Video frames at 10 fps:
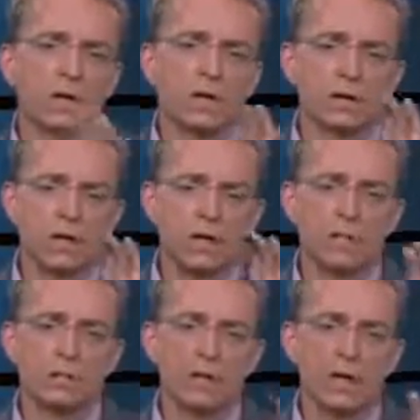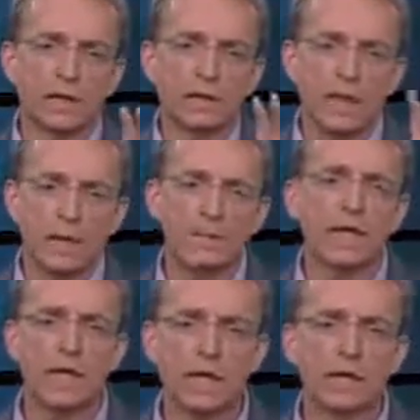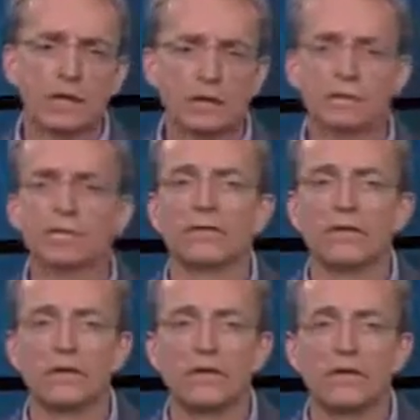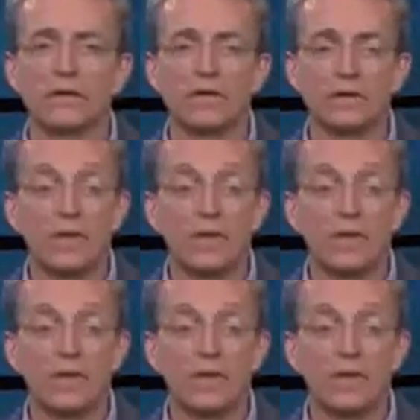the complex application configurations,